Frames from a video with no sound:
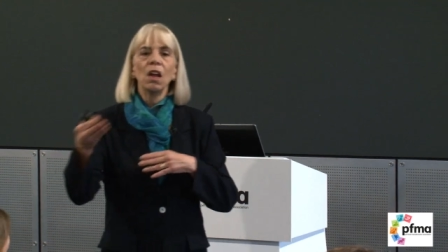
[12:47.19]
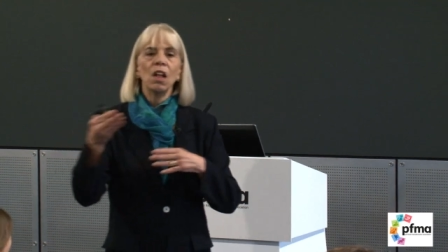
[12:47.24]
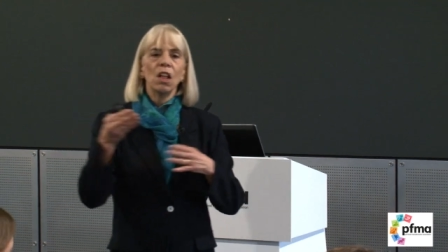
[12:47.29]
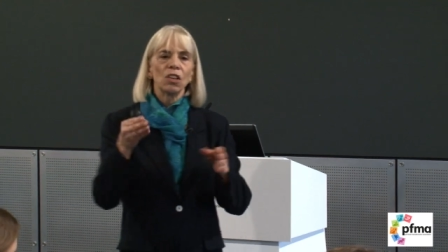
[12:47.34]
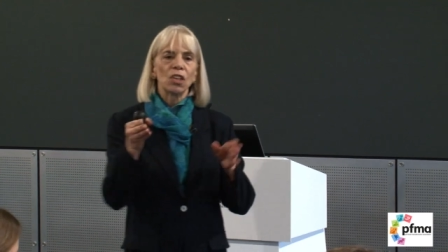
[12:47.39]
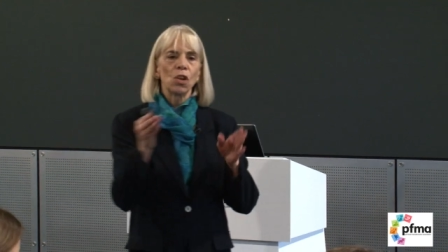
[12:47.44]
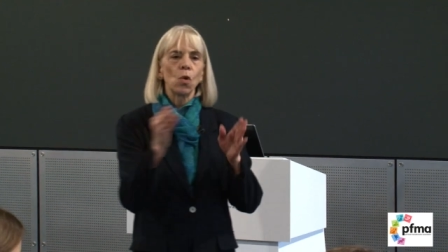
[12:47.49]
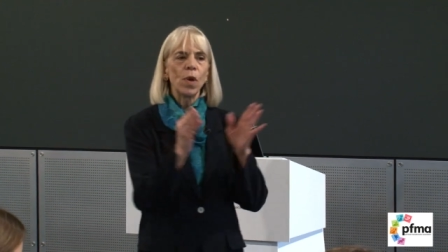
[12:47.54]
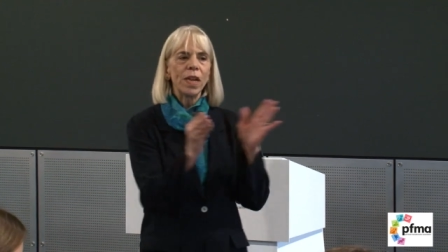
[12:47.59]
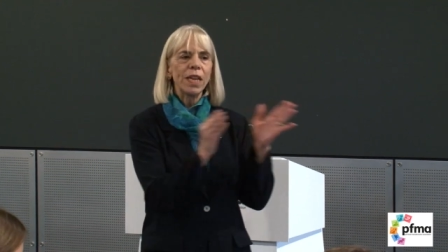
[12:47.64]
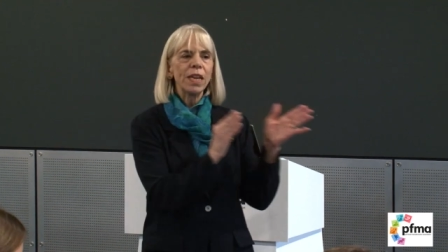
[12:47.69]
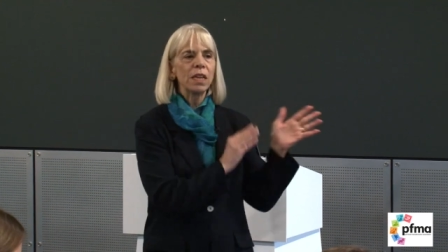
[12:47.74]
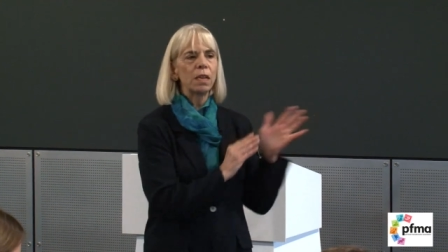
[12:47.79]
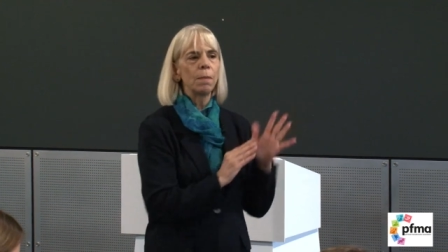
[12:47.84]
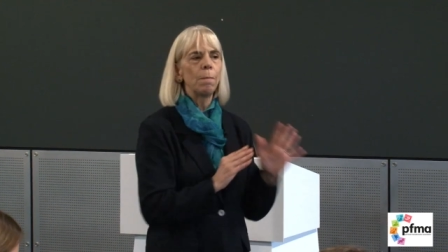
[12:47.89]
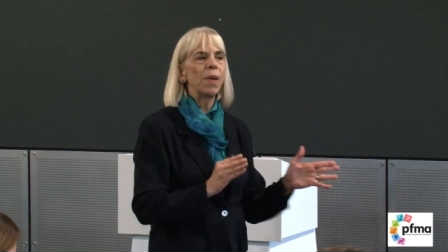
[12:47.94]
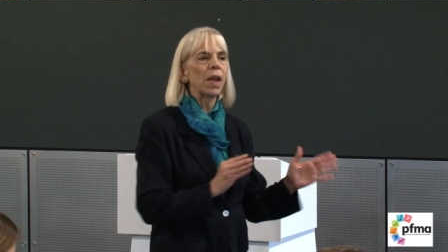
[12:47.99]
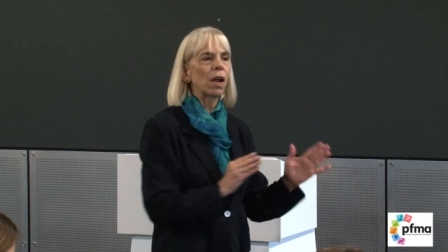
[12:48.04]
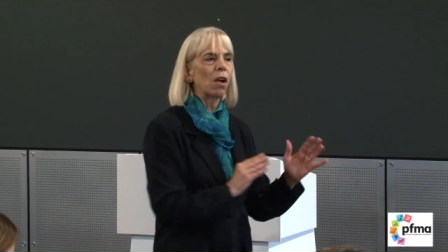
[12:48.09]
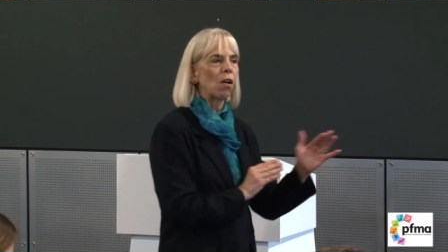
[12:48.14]
So we'd need to
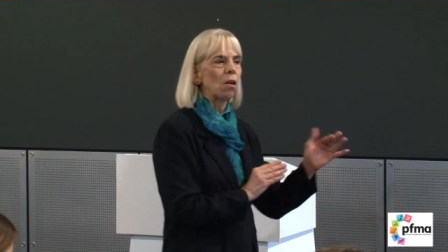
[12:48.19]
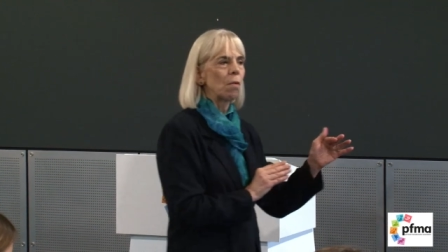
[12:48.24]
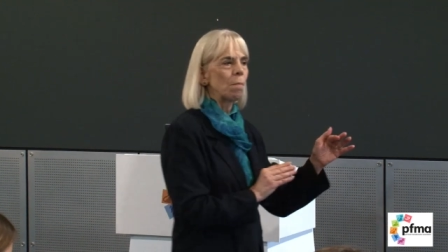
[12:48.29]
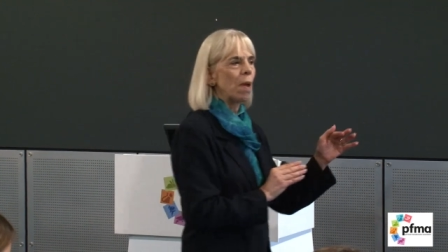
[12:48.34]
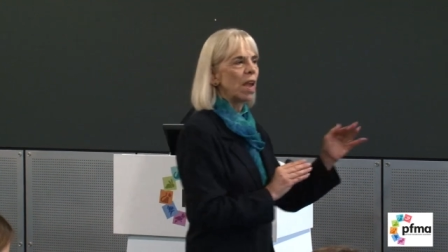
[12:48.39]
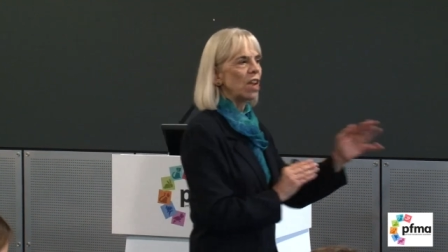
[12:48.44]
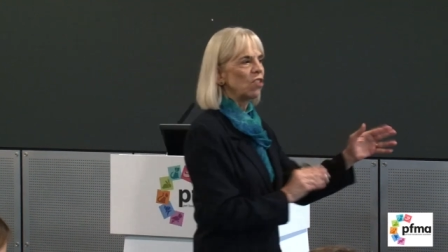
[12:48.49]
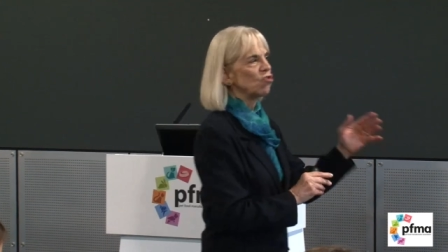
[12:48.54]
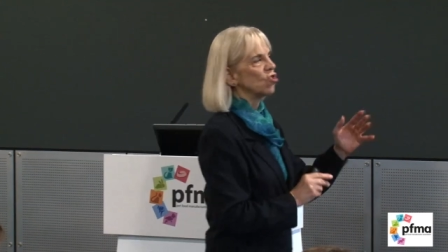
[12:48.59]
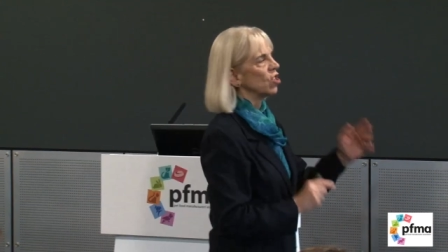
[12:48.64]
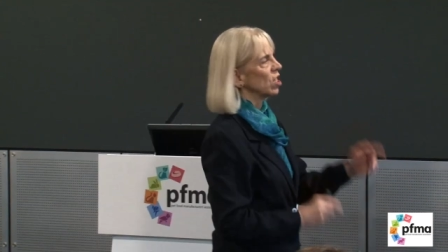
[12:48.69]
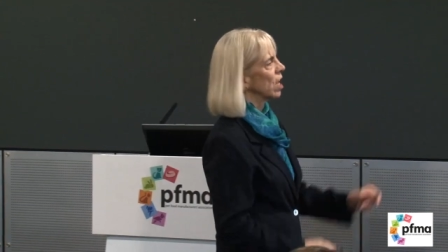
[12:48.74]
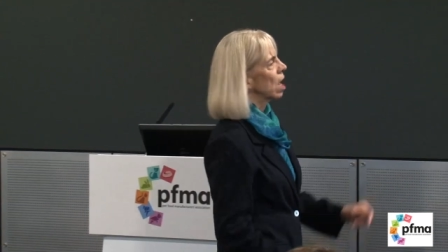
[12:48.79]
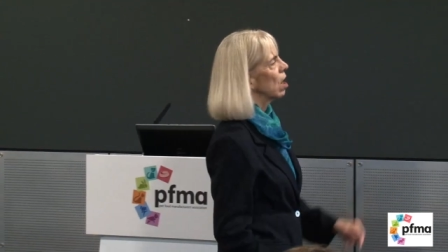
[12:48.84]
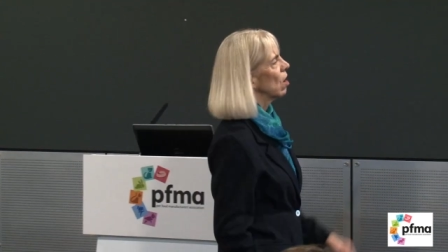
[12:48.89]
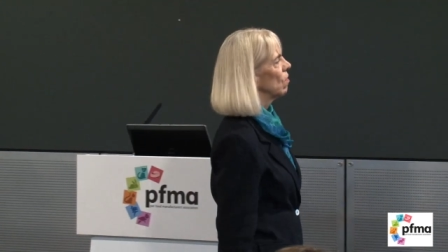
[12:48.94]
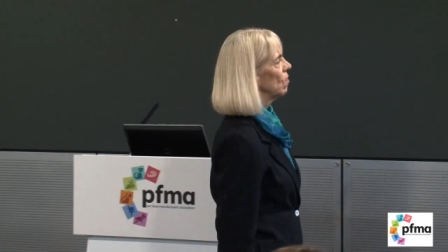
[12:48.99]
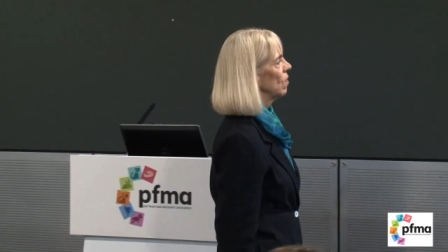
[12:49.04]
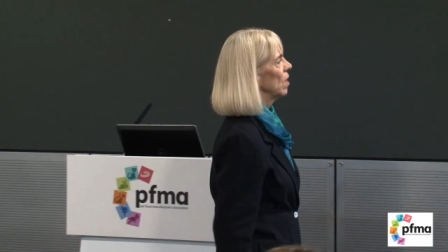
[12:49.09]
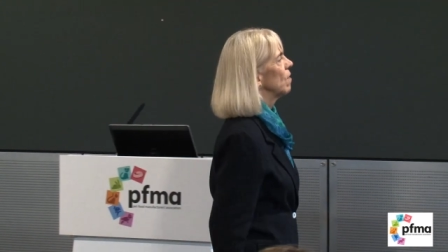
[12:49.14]
pick our patients
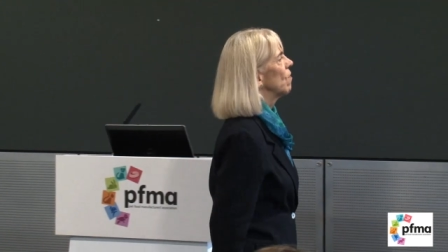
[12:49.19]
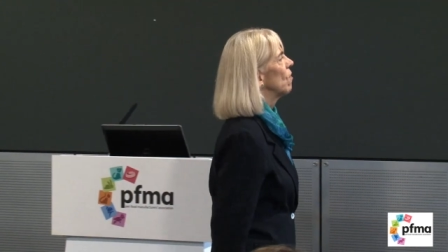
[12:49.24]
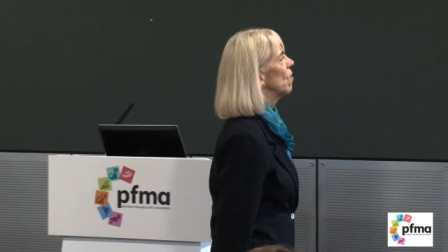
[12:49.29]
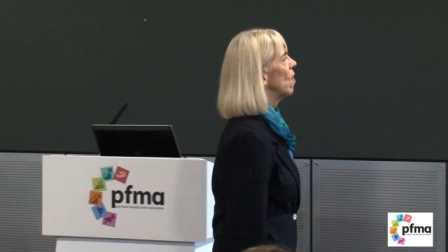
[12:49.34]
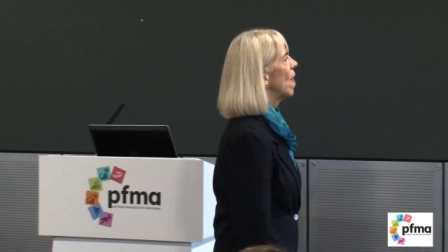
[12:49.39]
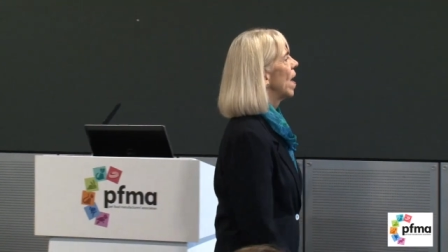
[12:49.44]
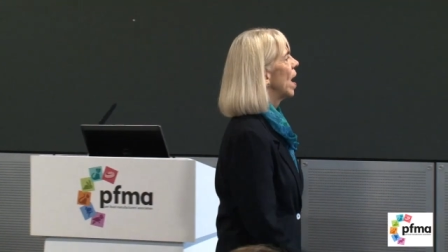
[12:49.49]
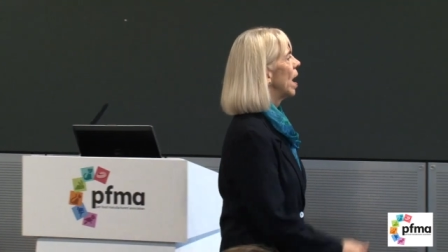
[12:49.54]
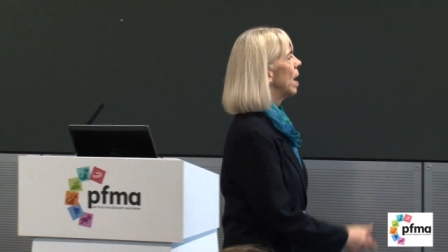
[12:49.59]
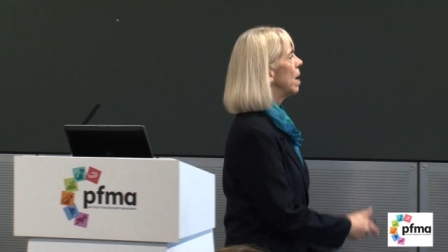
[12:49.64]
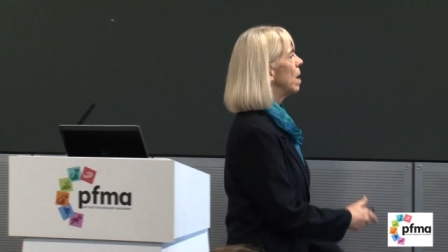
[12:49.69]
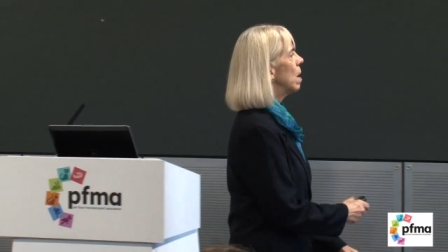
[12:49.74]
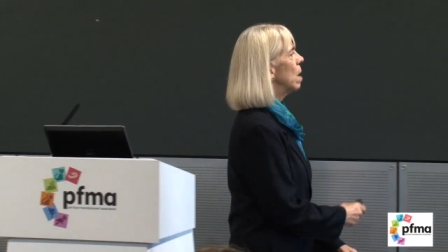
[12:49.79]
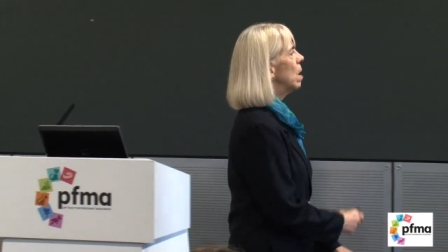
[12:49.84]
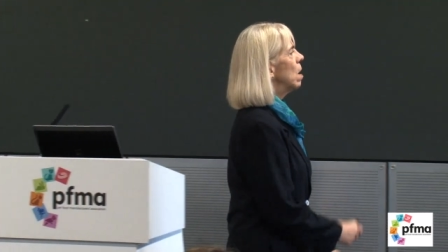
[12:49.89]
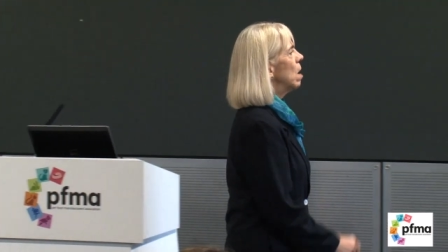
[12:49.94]
carefully for that.